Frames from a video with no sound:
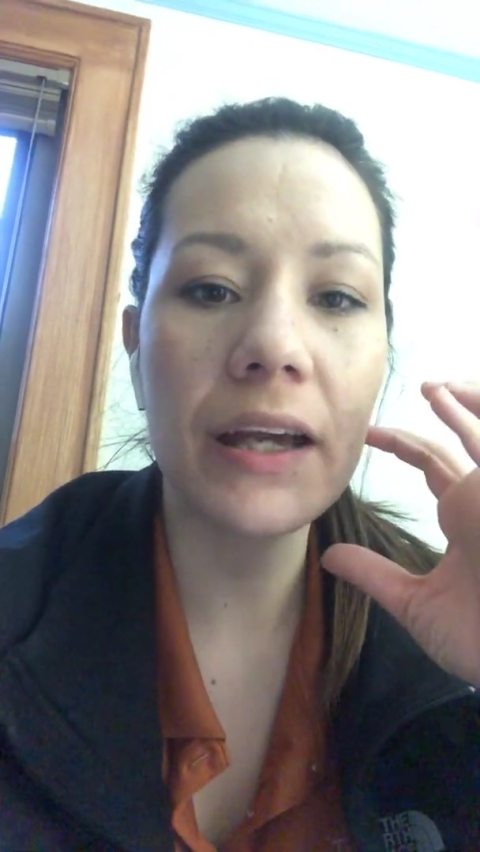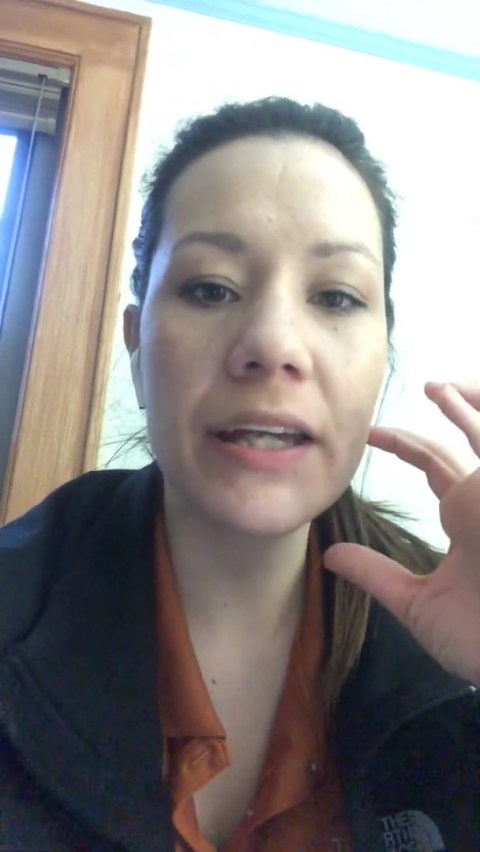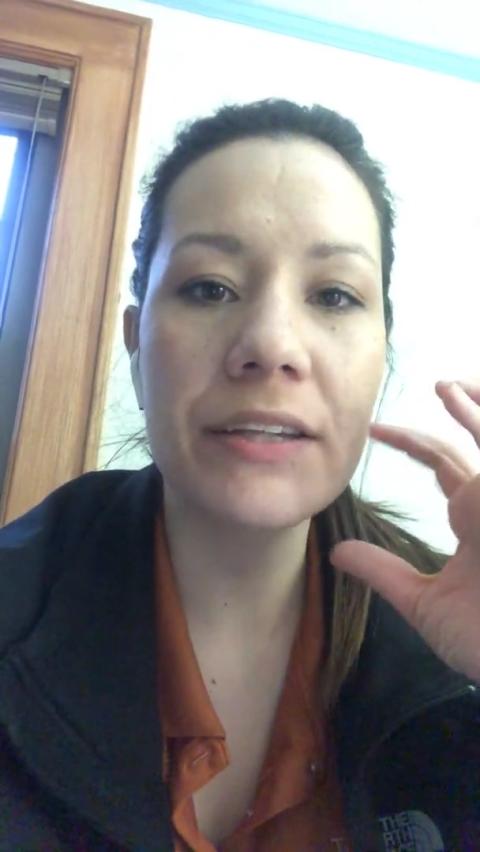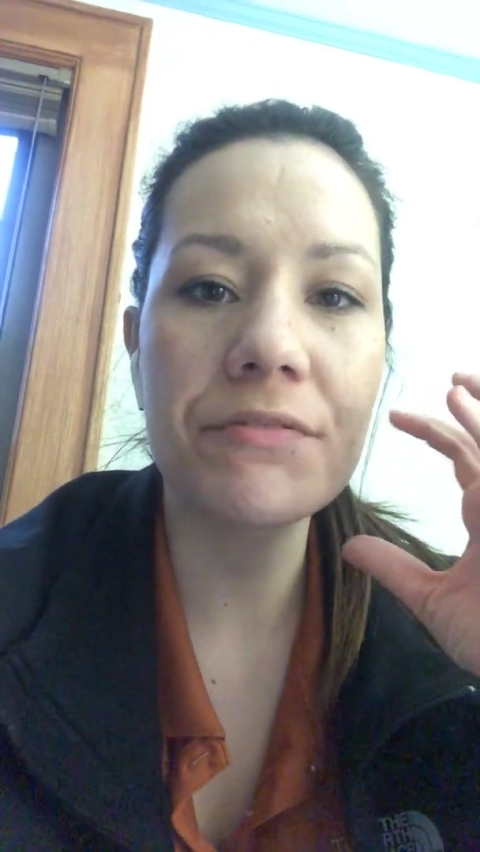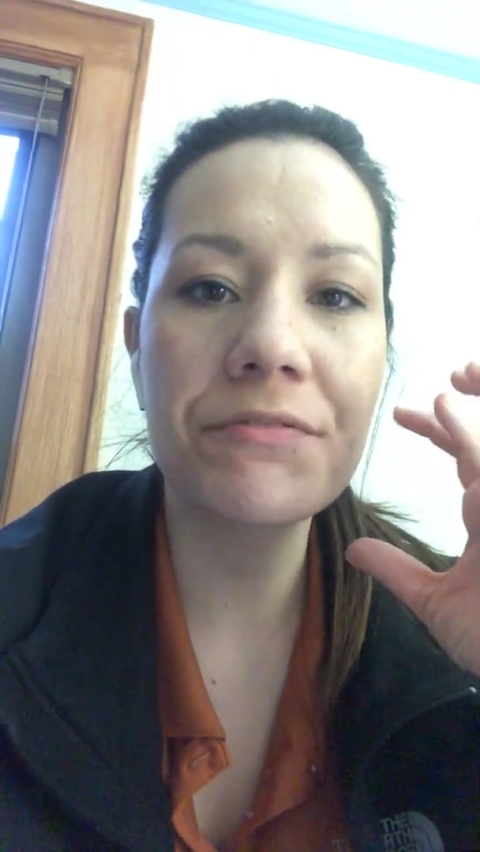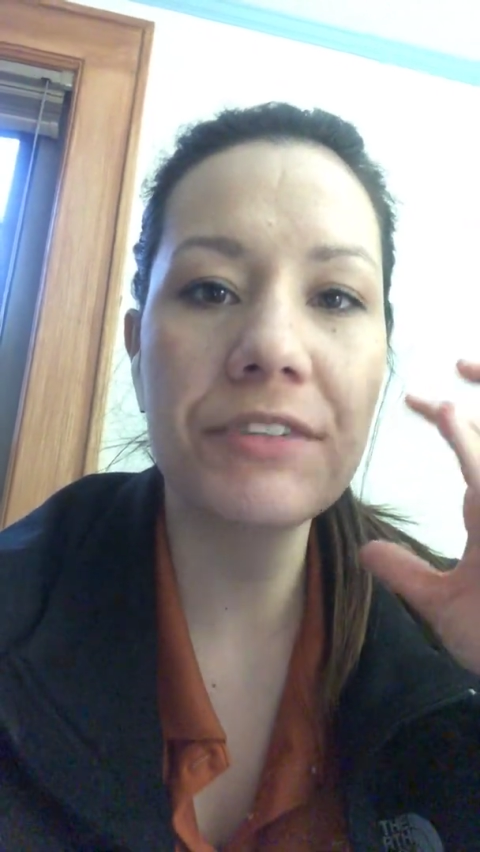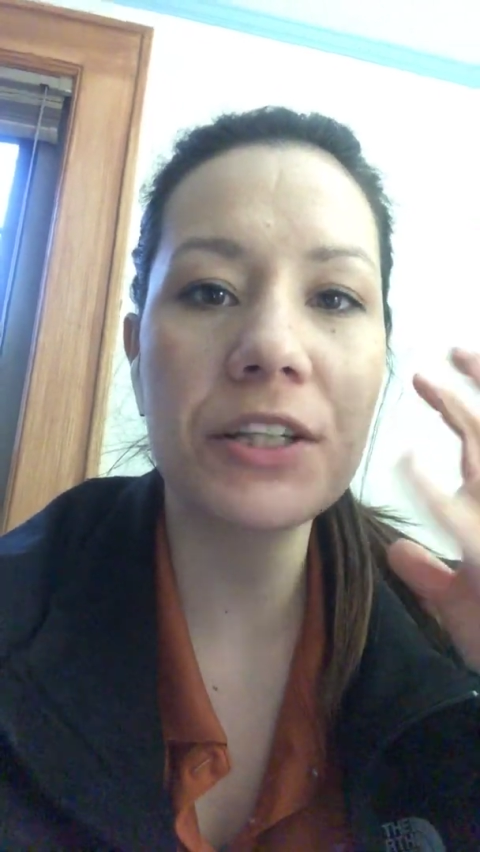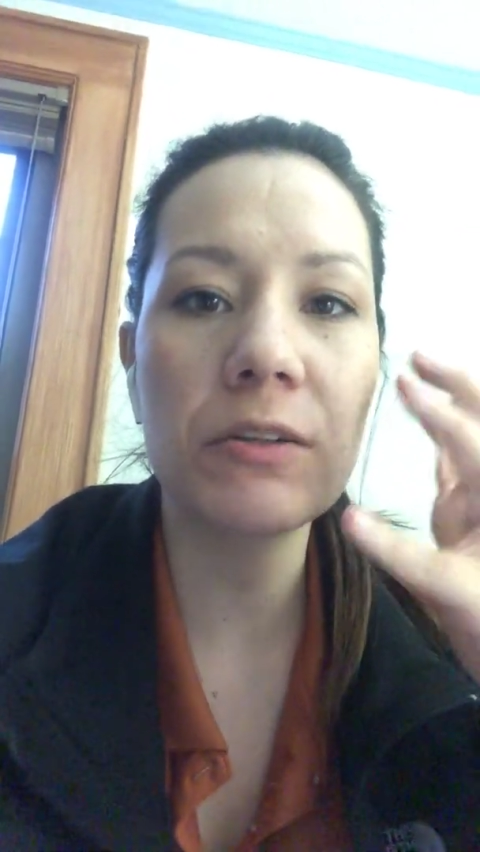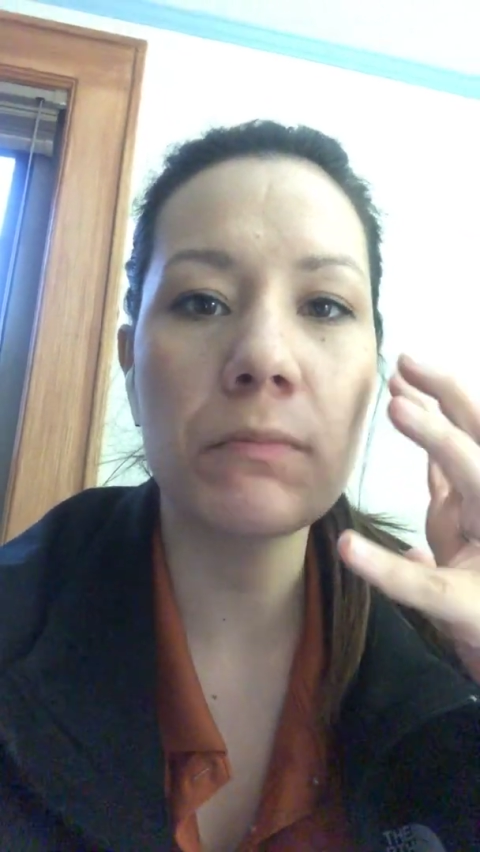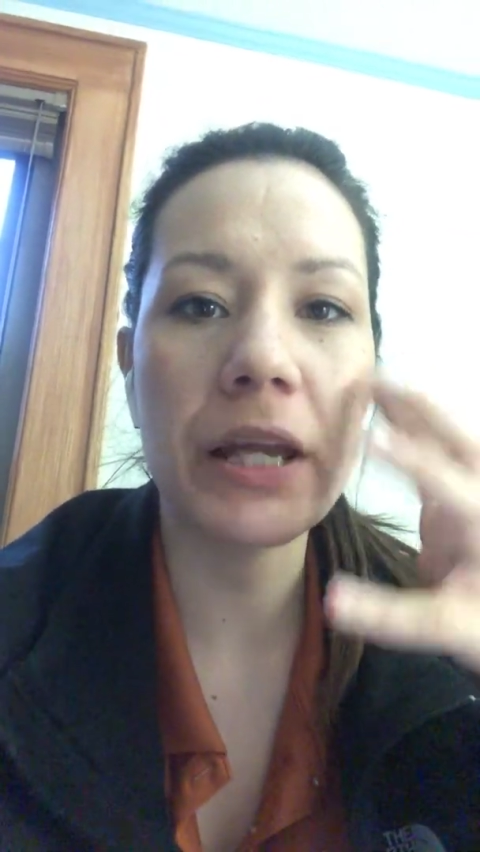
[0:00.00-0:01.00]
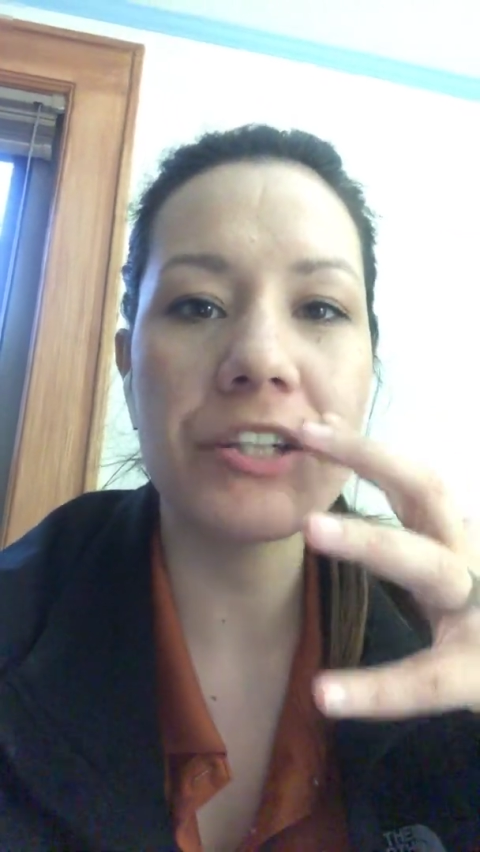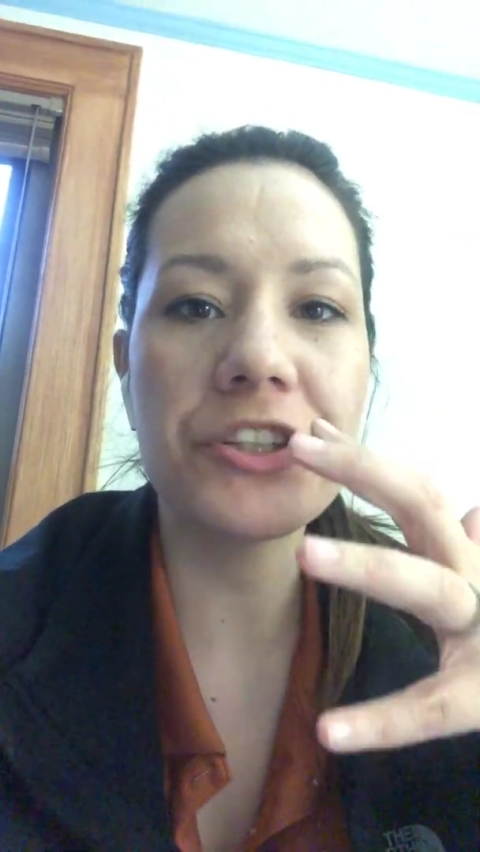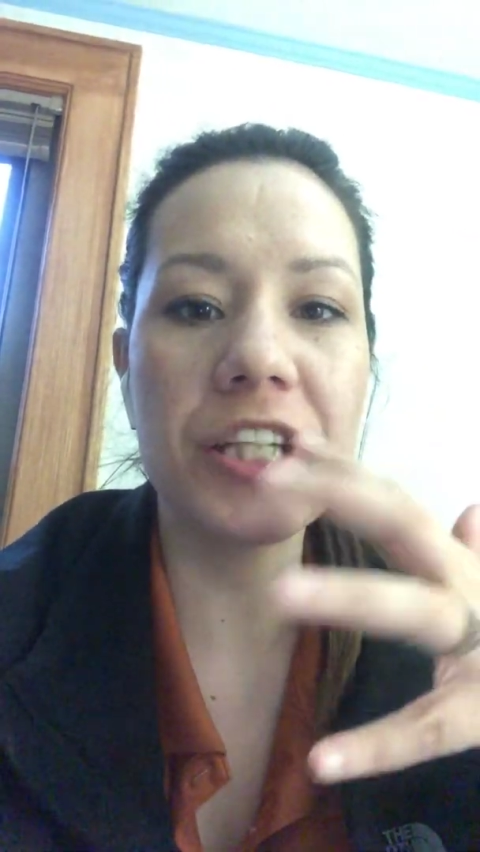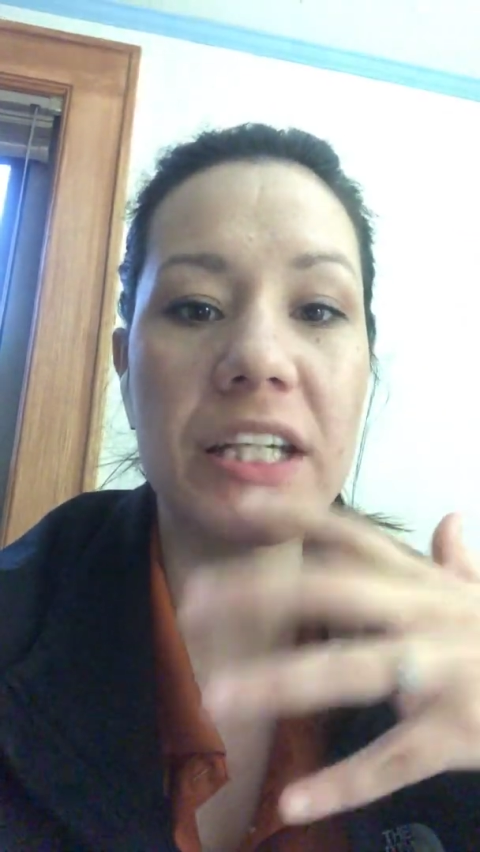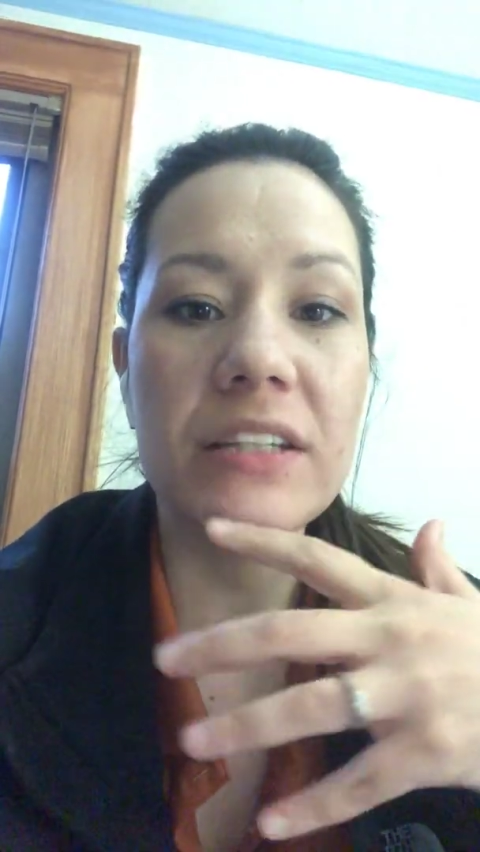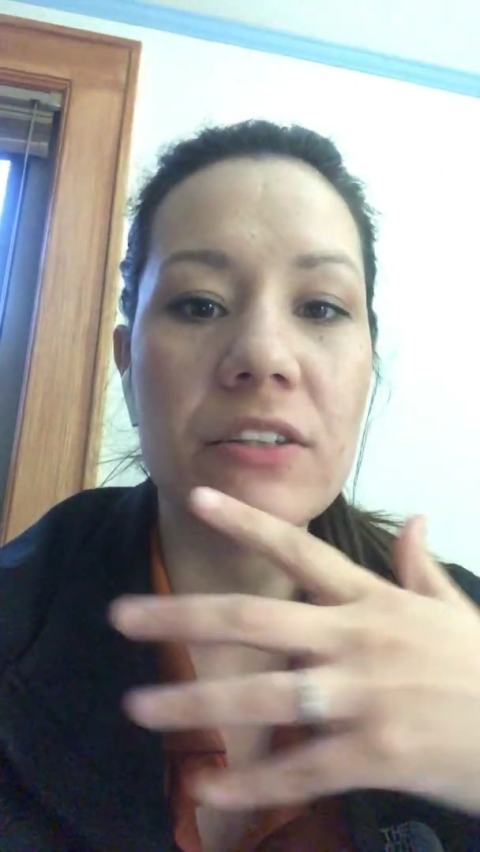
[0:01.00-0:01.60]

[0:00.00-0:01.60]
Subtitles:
I can feel my cheeks